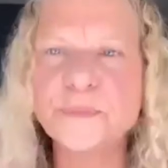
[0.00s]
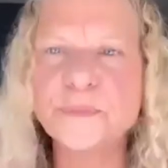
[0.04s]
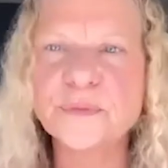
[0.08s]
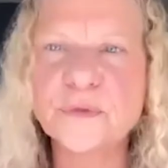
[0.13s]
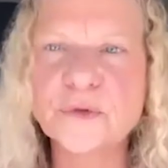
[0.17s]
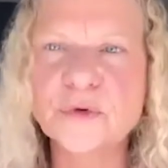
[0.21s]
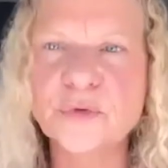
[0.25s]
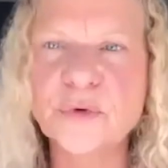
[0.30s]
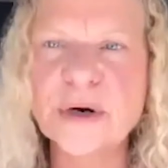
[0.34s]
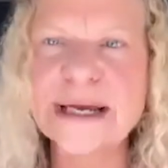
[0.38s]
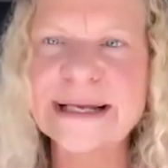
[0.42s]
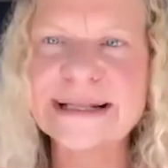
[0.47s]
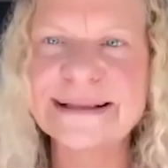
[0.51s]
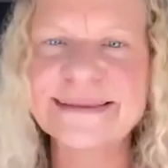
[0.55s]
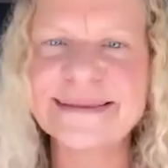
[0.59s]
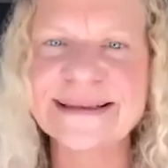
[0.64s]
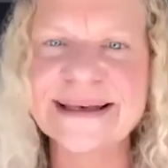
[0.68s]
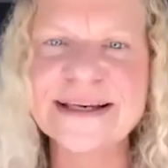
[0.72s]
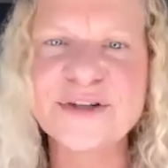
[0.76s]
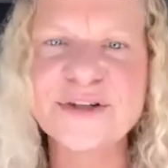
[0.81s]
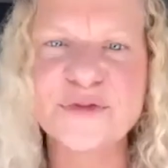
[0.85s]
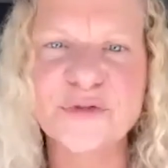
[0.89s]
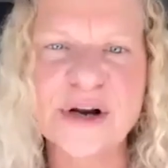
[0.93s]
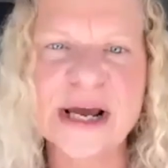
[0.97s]
great.
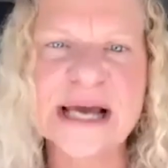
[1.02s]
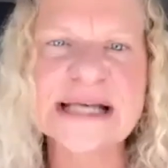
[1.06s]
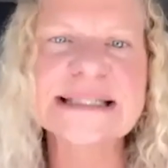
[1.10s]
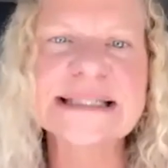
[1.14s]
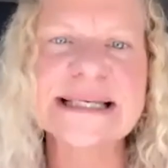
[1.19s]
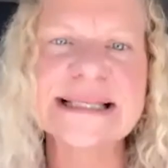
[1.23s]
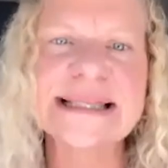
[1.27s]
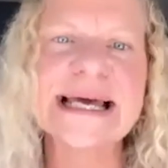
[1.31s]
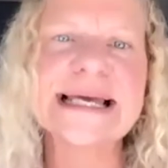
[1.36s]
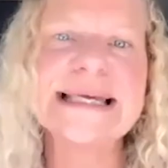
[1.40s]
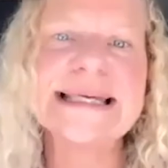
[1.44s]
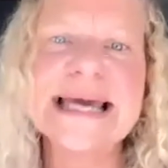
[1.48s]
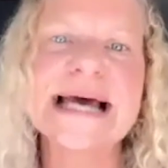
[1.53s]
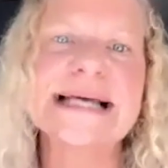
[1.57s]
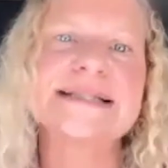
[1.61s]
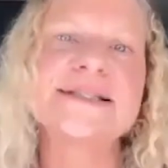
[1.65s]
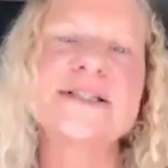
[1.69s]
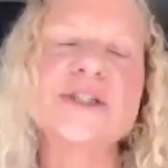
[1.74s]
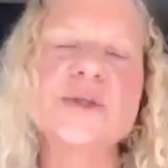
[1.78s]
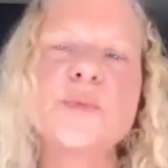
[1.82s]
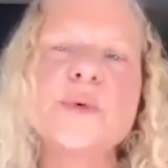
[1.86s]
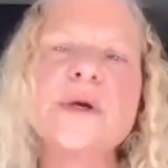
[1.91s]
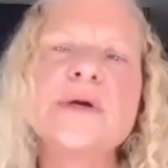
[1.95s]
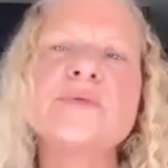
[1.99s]
Thanks for asking that. Yes.
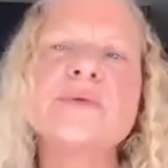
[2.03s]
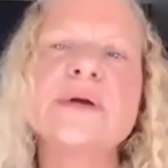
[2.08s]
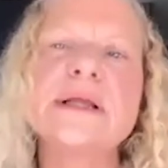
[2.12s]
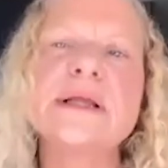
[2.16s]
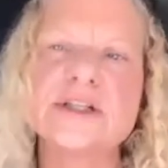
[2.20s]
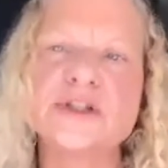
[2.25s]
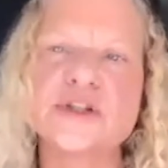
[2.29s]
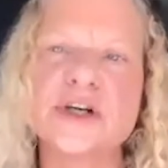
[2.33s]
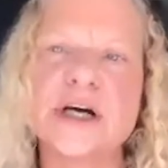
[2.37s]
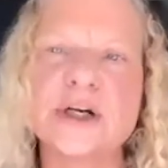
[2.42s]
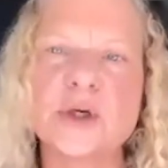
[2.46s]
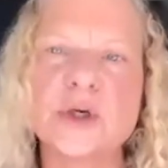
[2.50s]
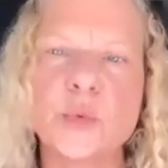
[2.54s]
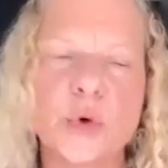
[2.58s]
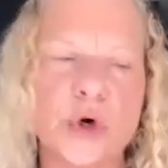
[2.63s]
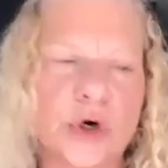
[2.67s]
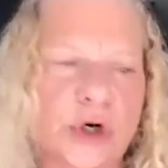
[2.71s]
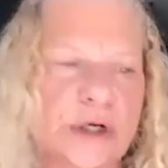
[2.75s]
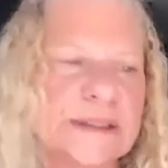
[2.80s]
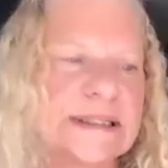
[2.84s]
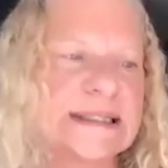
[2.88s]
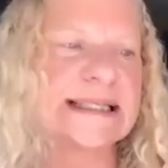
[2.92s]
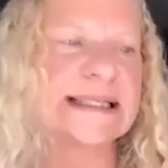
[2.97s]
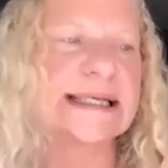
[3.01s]
So we really try to work
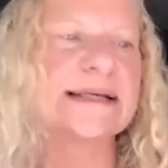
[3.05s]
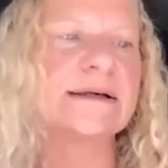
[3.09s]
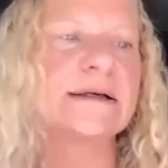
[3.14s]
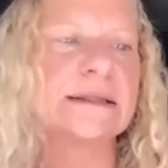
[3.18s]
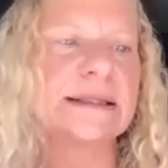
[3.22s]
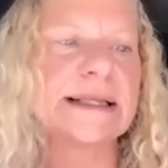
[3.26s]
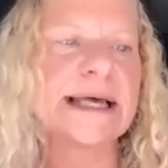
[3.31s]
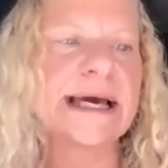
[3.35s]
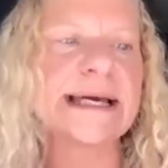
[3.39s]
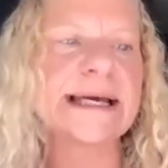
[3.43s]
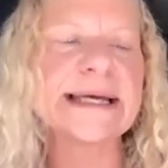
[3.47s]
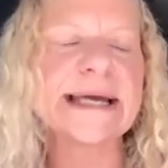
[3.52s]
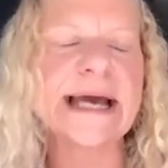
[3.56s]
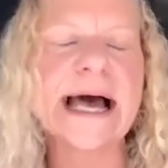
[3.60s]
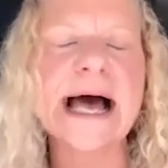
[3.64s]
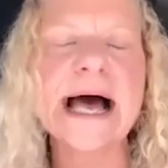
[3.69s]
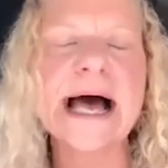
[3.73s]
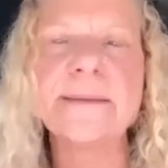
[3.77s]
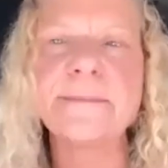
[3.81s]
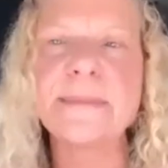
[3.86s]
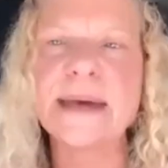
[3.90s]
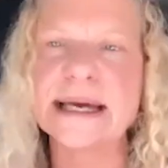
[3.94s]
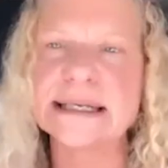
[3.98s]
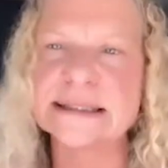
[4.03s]
on single leg
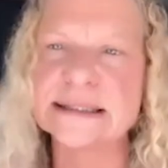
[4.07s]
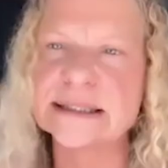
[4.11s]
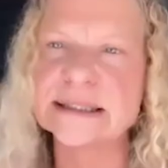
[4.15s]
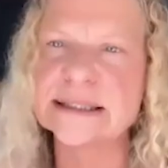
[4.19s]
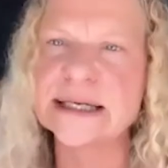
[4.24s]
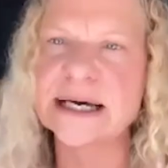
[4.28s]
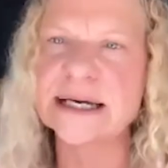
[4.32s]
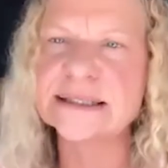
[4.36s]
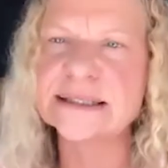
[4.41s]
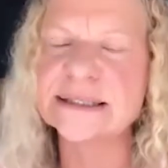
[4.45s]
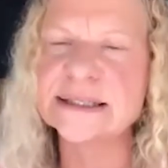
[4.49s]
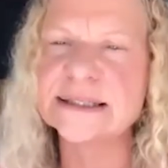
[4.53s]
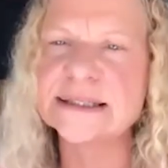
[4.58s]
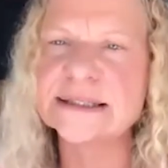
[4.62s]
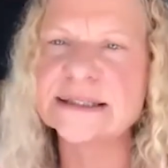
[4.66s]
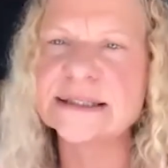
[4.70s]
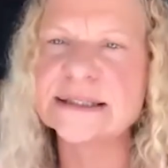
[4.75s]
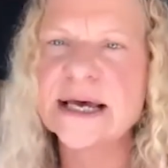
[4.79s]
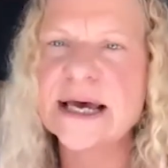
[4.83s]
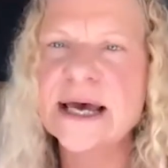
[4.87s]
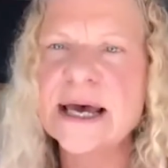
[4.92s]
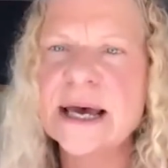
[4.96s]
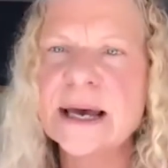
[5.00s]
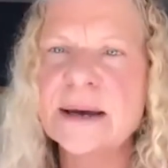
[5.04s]
exercises,
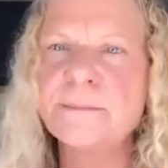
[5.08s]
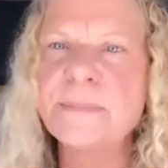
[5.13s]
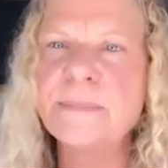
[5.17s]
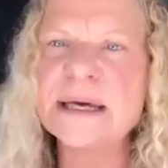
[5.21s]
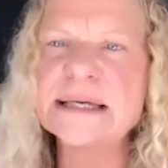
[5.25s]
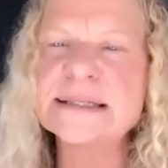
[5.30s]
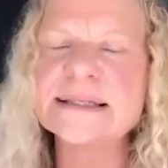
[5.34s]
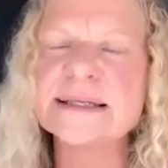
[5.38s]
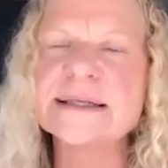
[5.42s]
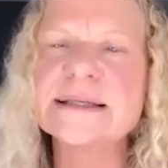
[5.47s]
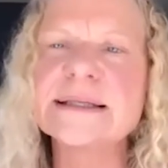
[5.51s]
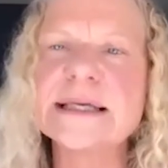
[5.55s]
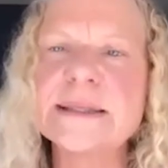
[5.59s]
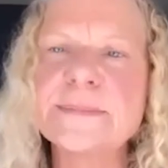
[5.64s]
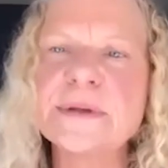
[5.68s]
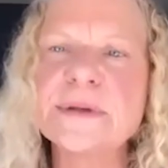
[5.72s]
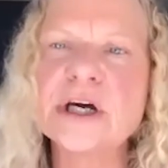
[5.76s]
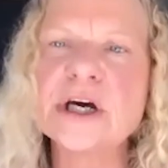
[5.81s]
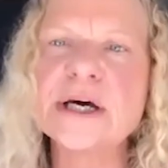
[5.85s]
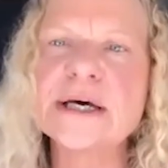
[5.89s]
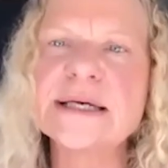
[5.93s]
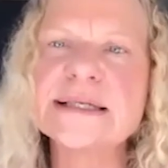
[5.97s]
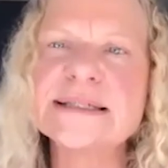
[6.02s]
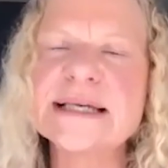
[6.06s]
basically,
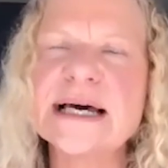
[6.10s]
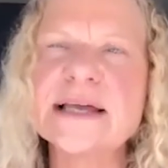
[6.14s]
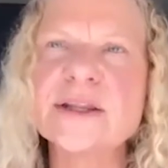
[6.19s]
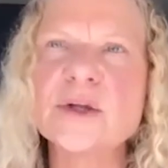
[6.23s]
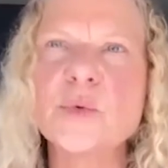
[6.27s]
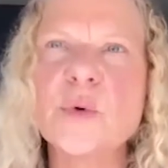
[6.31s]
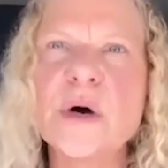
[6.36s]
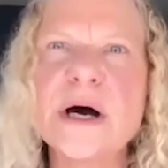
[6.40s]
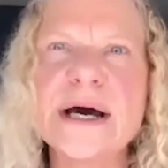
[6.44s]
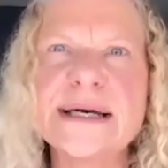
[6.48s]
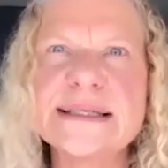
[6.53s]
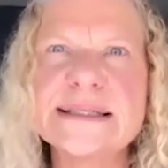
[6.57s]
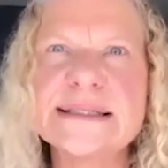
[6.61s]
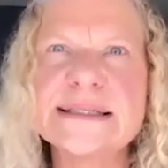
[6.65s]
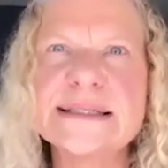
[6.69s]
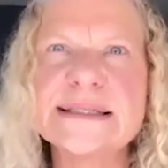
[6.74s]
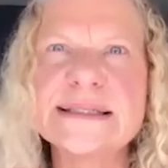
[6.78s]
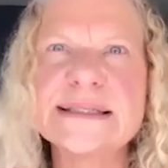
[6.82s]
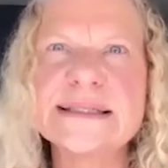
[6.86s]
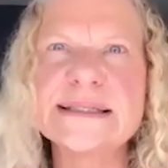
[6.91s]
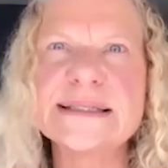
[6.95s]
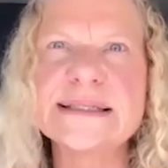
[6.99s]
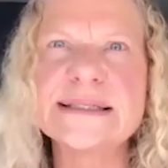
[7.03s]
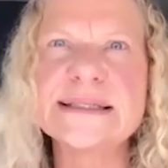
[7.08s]
because otherwise
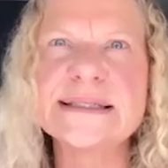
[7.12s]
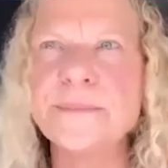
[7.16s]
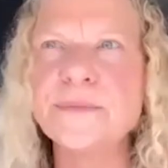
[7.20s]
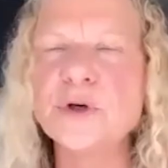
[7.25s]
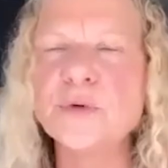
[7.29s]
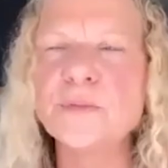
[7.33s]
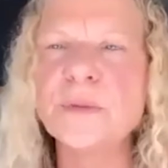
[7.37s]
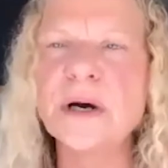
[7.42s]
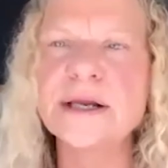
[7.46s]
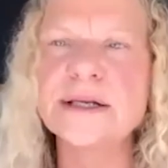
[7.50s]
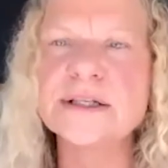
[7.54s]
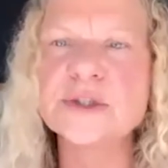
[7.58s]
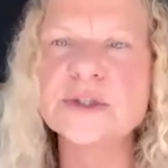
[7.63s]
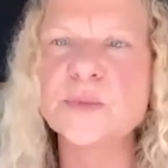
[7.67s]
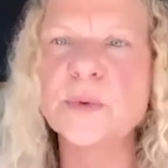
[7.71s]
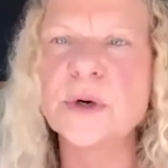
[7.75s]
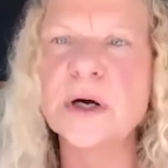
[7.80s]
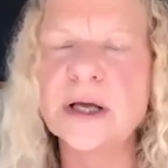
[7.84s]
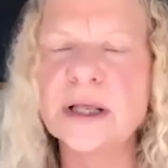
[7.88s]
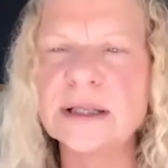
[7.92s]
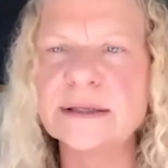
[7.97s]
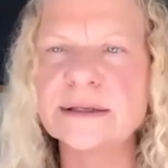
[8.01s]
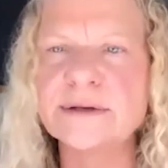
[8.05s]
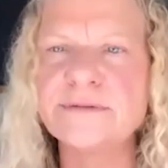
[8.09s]
you might as
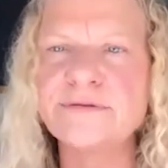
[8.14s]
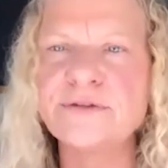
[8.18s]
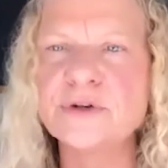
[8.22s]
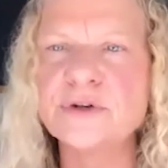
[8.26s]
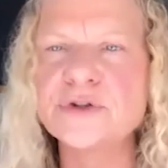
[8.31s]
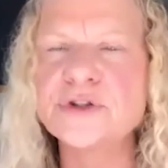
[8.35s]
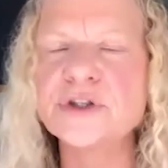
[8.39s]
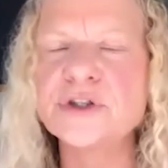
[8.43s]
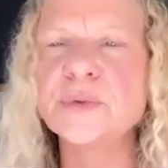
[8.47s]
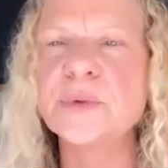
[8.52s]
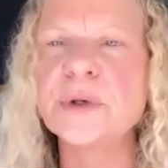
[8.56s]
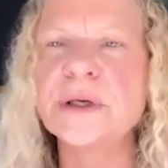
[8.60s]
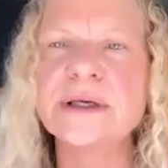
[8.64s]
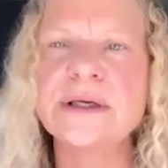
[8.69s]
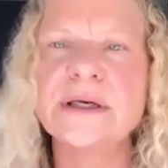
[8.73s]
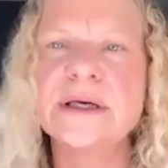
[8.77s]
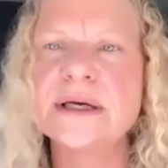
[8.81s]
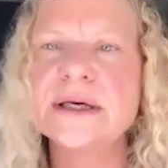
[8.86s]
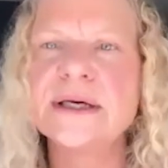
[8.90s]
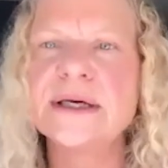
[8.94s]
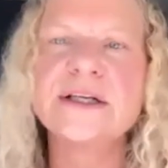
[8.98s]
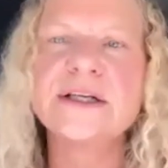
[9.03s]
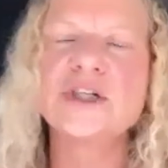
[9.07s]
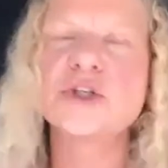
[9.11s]
well, if you're doing
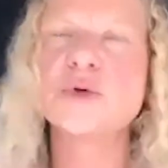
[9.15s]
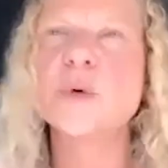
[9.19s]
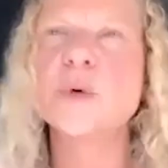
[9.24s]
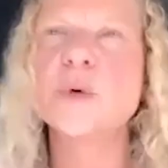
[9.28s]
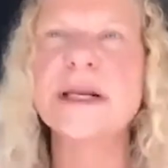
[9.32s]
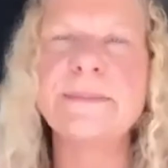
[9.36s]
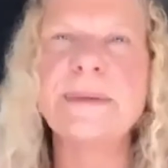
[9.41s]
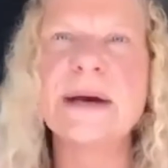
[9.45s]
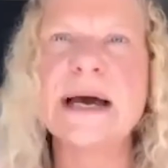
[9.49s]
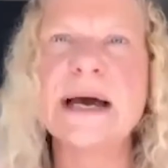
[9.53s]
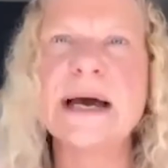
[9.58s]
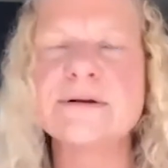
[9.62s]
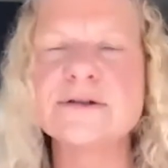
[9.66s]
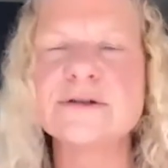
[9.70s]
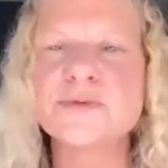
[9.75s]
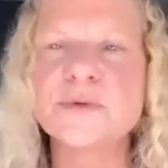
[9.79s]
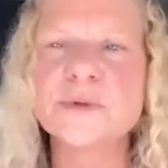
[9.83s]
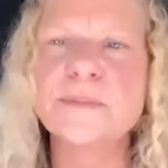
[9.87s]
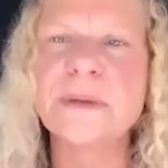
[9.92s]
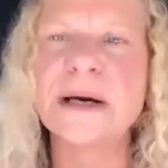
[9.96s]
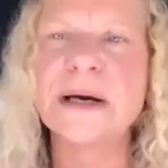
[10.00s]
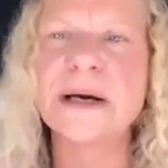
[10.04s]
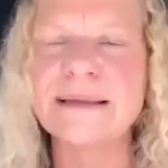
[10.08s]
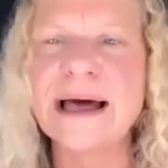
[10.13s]
20 pounds with
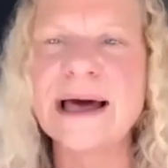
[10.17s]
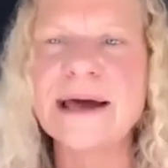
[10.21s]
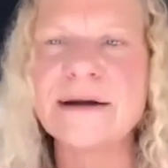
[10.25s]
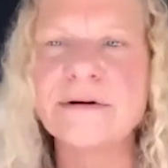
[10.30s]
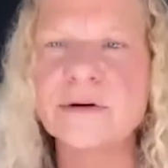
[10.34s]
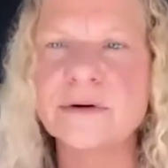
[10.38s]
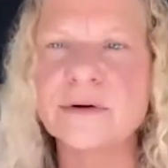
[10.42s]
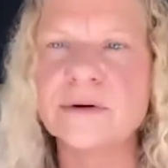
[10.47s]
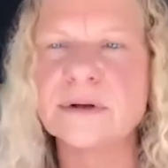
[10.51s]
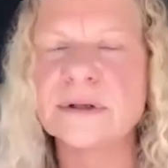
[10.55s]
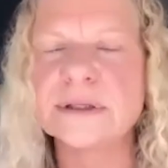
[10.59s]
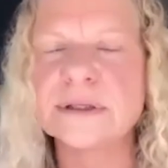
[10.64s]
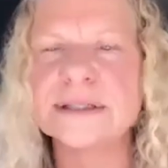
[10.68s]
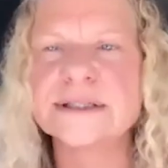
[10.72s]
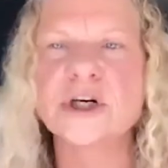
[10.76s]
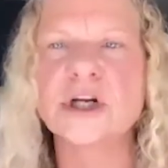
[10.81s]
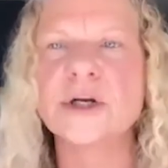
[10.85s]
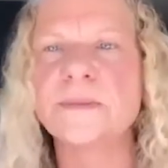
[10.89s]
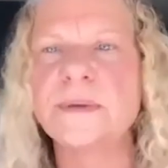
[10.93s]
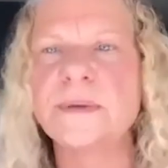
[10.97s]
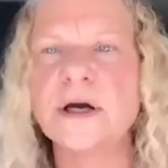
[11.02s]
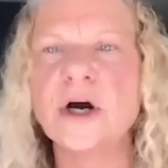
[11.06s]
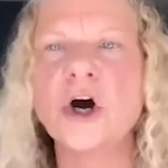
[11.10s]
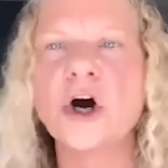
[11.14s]
bilateral, it's going
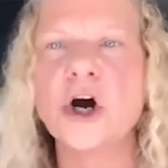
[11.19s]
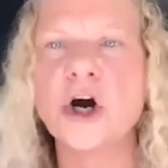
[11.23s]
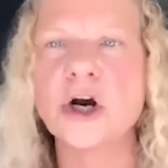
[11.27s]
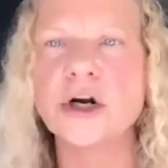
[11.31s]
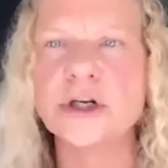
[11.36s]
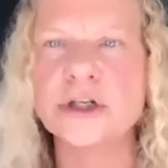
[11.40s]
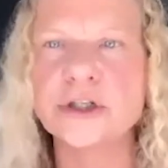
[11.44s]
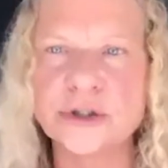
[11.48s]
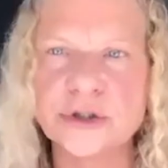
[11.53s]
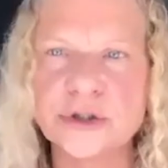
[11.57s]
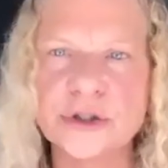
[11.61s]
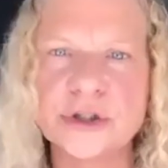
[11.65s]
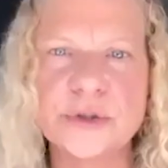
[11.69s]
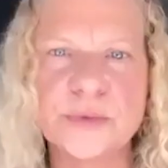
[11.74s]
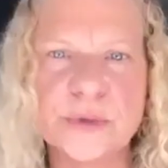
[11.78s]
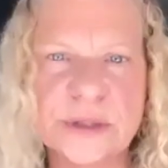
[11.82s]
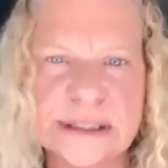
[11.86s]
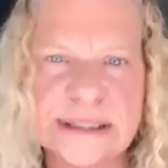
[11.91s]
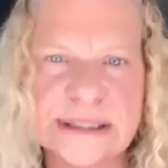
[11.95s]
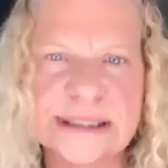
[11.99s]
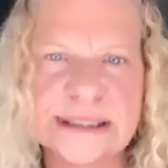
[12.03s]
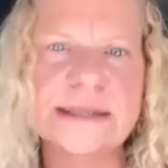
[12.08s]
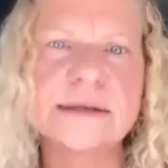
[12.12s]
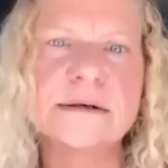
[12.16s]
to be harder just to do a
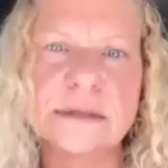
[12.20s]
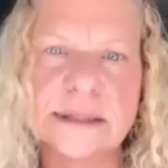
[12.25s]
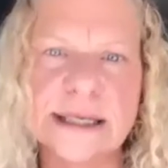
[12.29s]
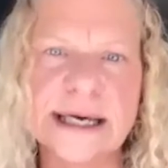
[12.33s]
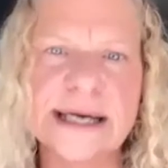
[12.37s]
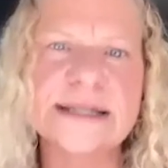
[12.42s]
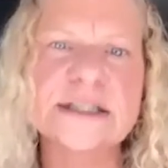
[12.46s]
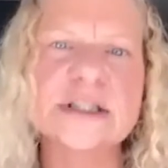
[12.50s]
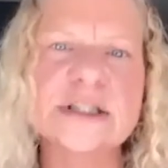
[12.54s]
single leg.